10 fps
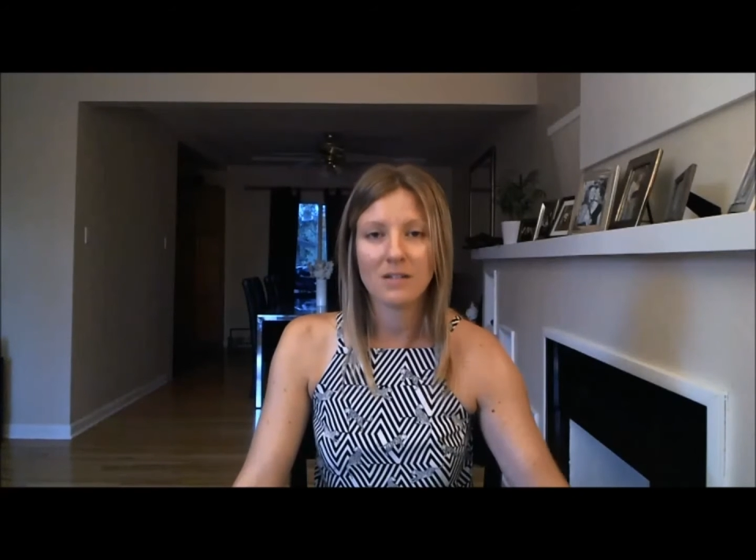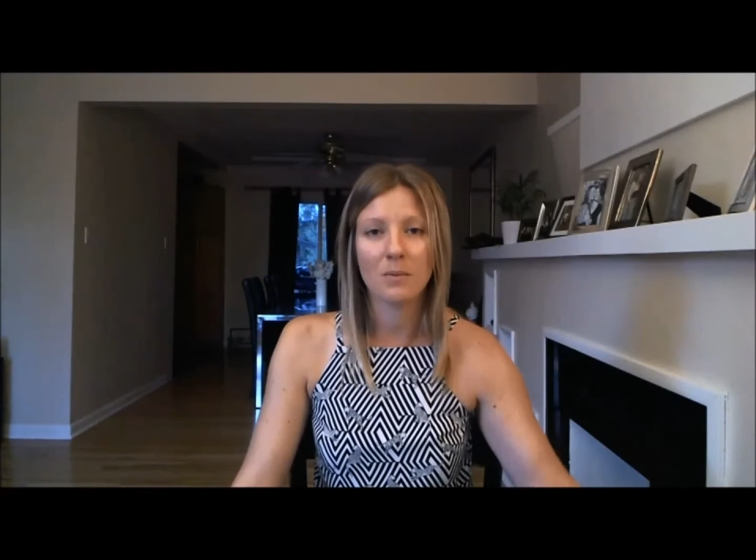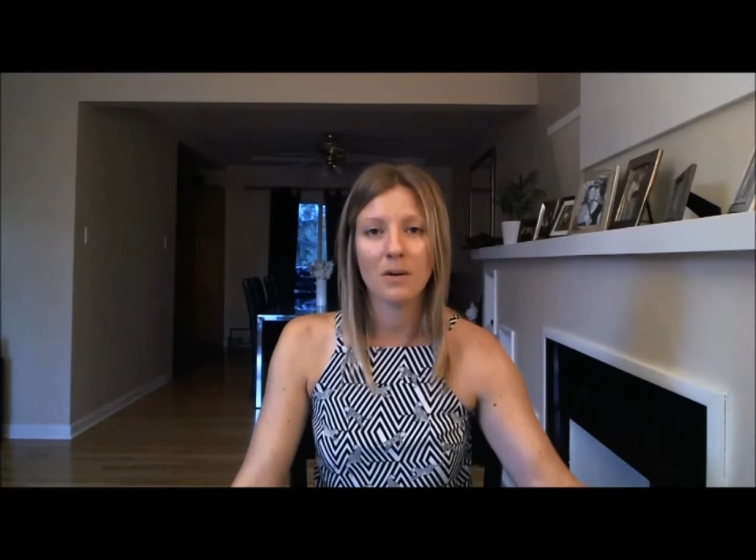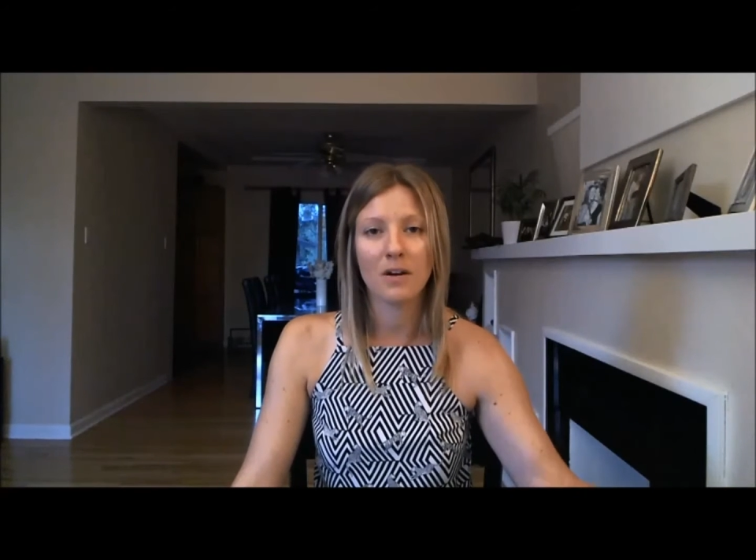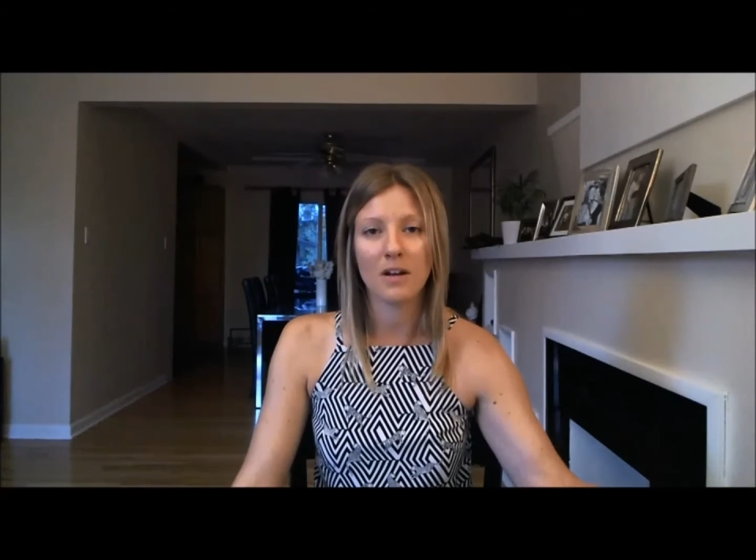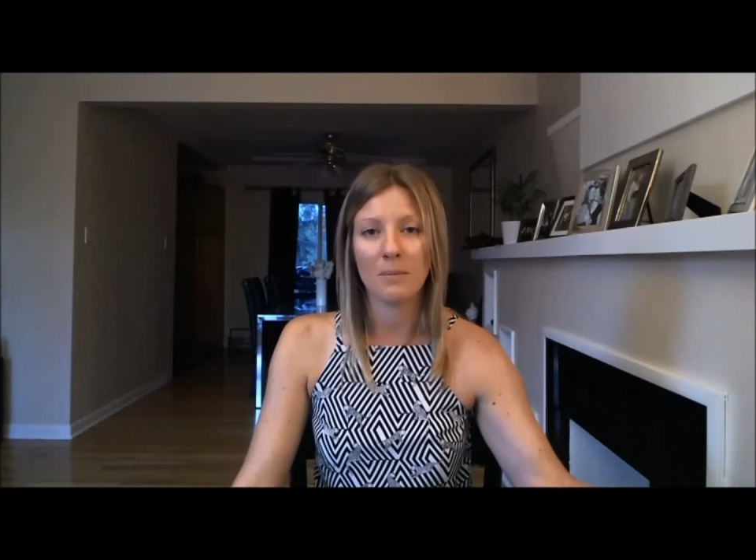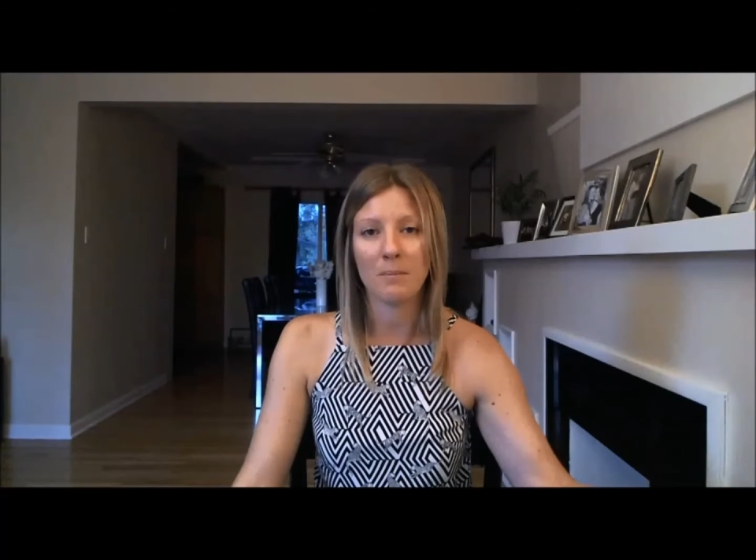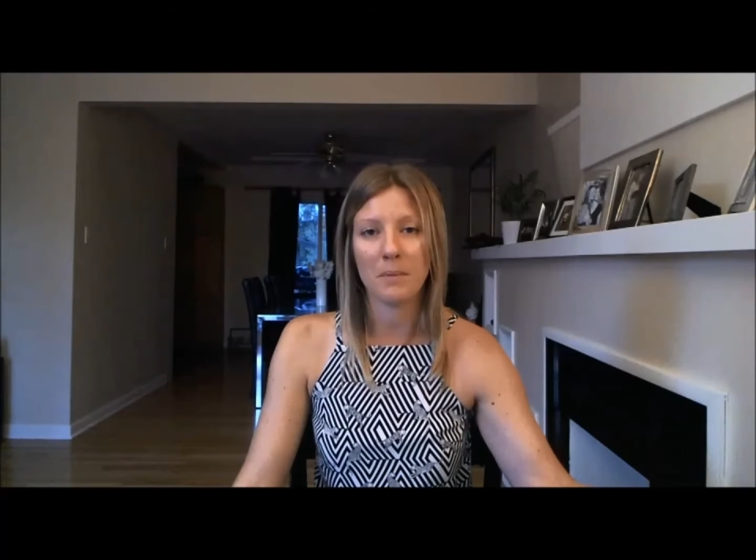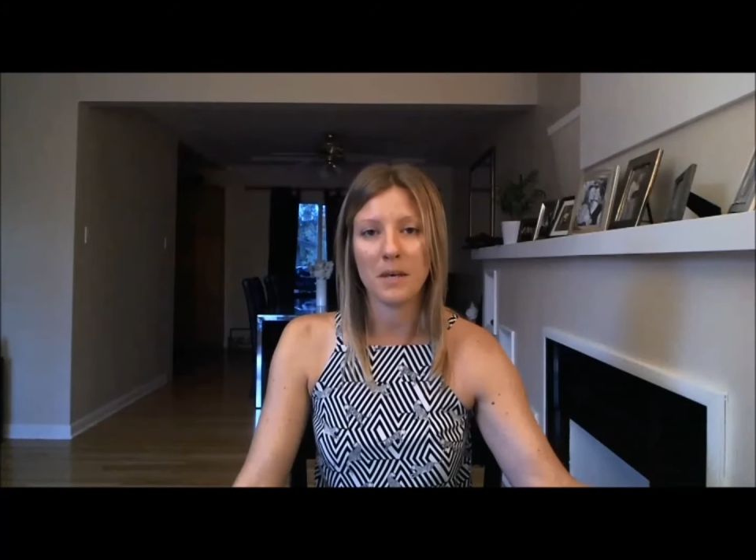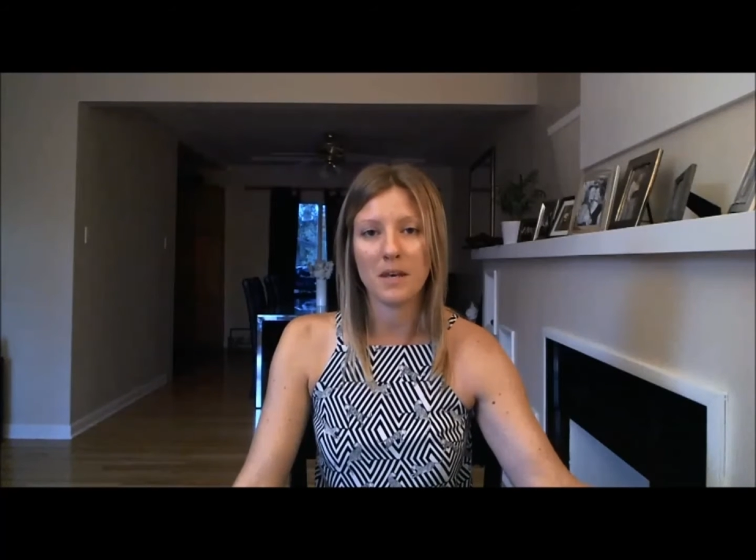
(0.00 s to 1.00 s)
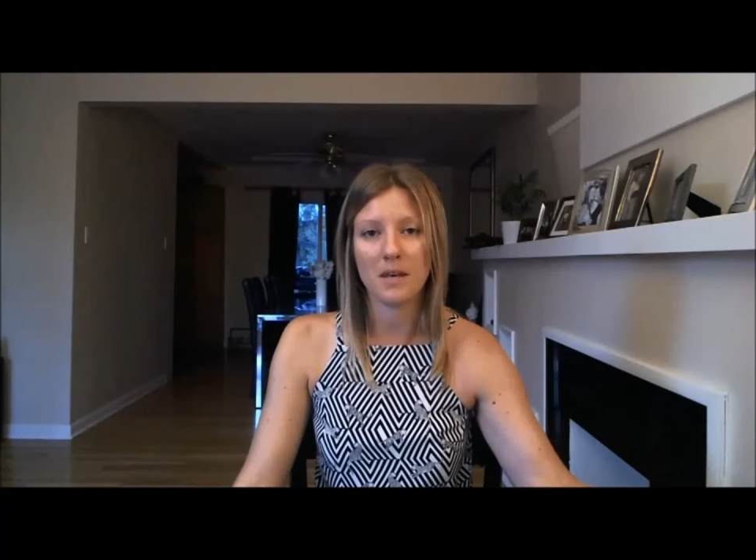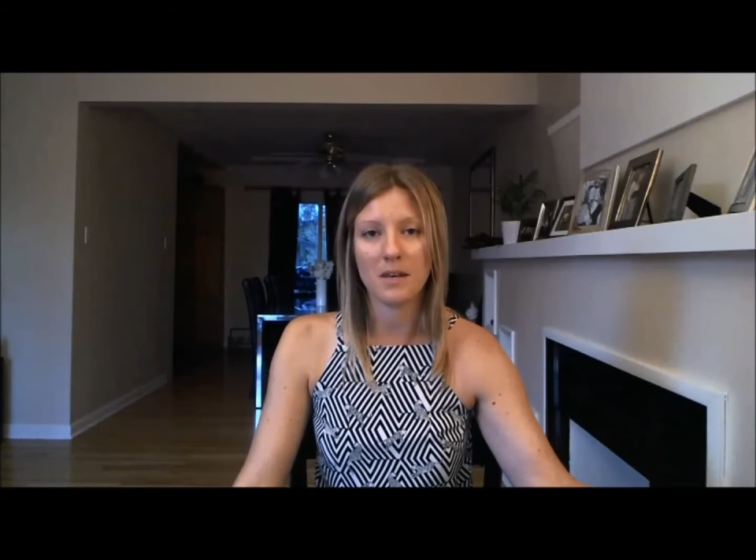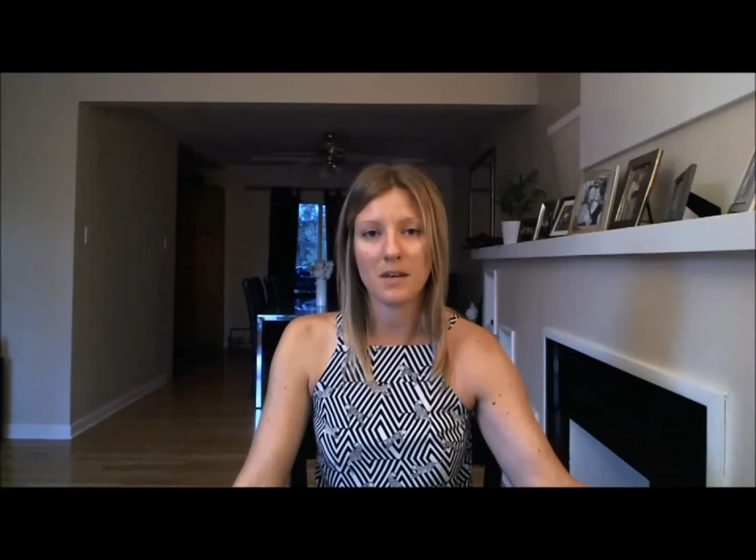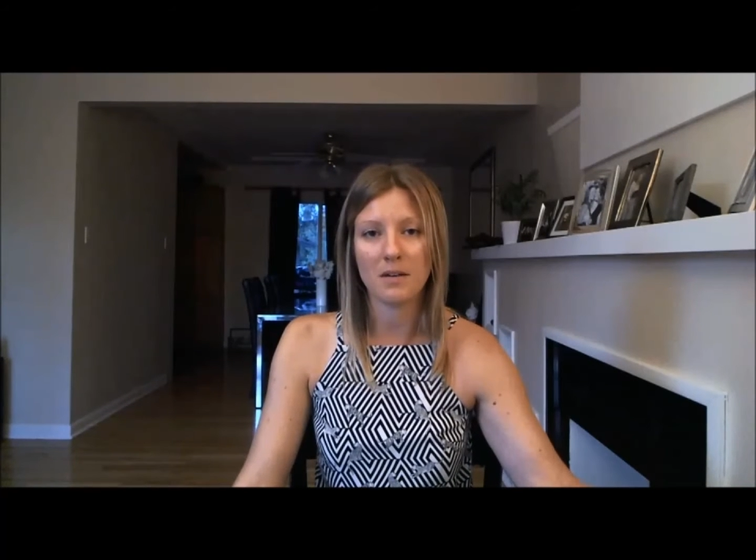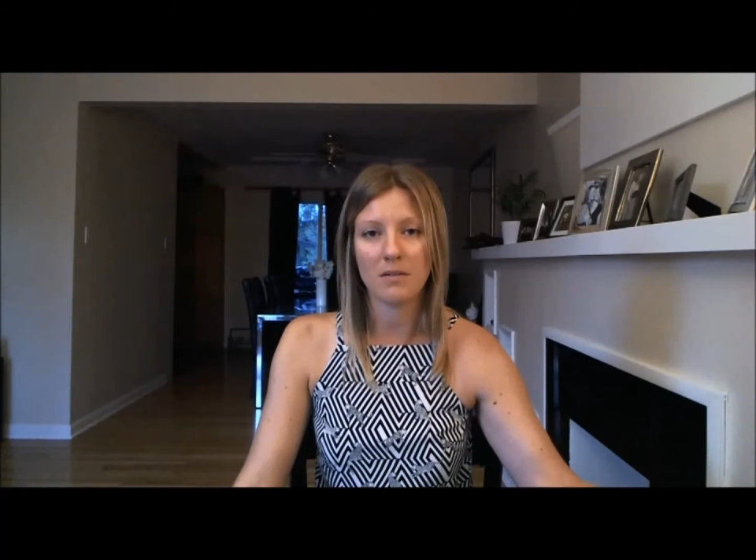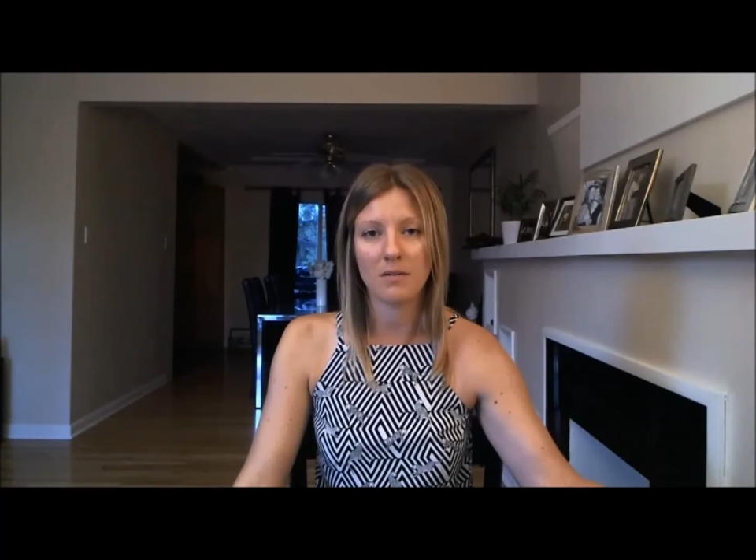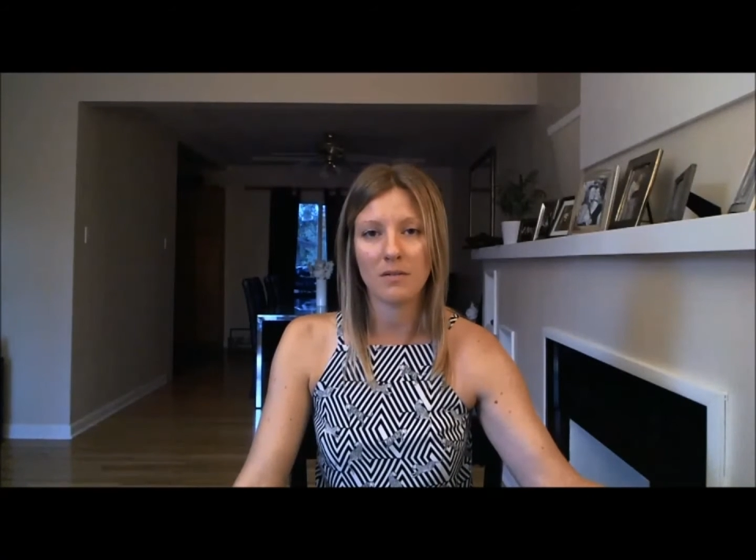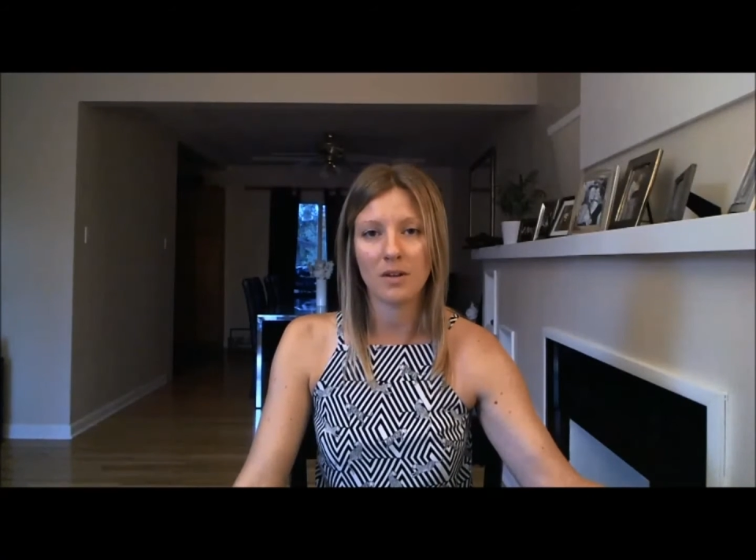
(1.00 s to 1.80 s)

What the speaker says: that we're going to be,